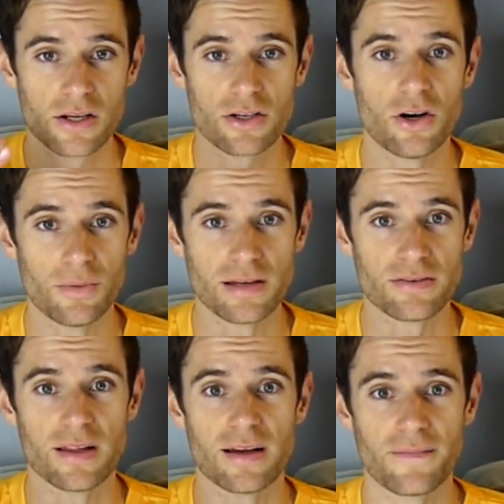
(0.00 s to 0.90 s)
Can't wait
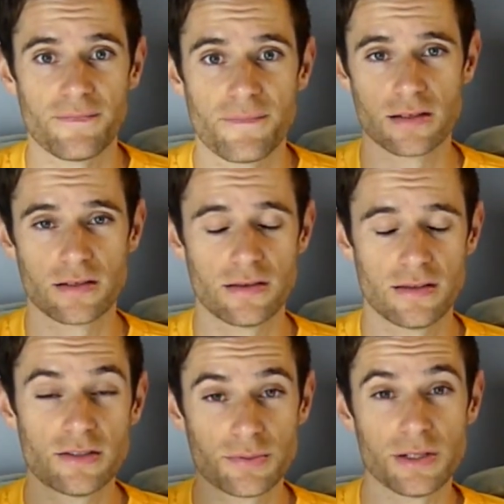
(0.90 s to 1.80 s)
for that.
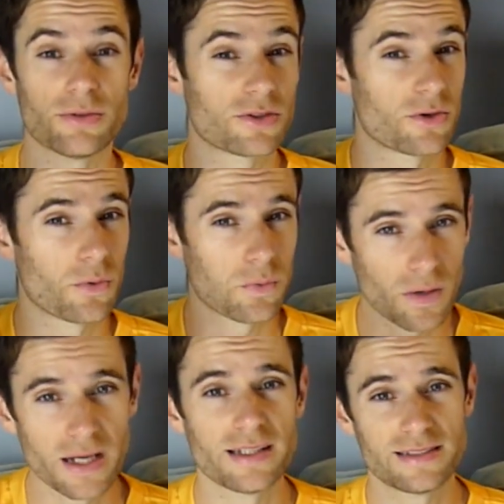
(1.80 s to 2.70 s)
This week was
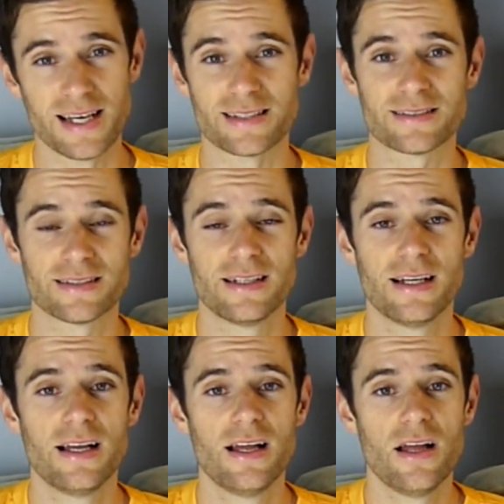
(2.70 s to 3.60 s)
quite a test.
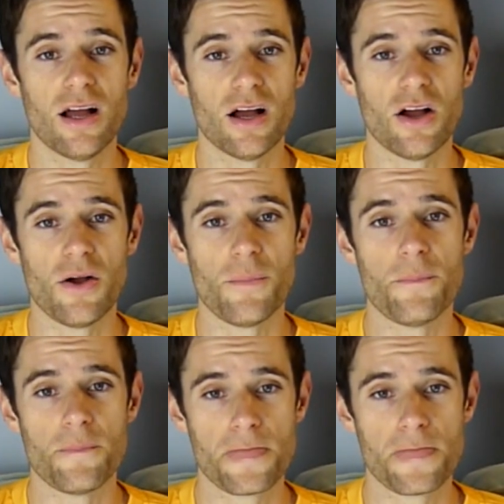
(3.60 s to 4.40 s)
For